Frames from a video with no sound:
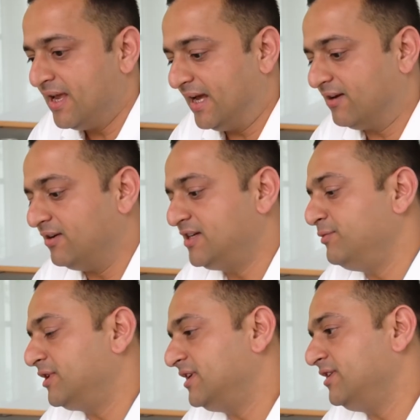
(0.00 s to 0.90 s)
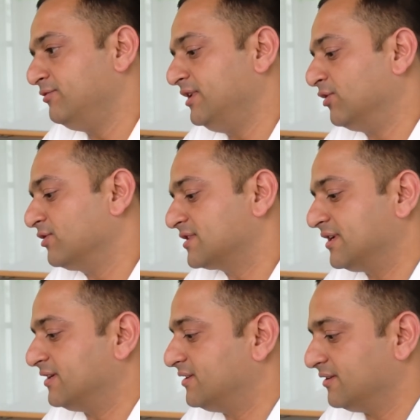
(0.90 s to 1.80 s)
and ultimately we launched
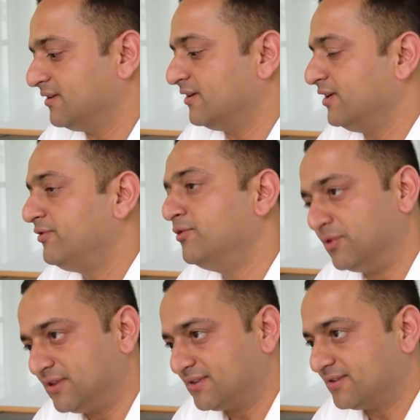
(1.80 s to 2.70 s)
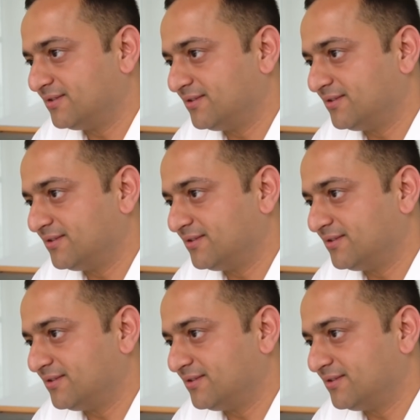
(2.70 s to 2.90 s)
it uh, in few months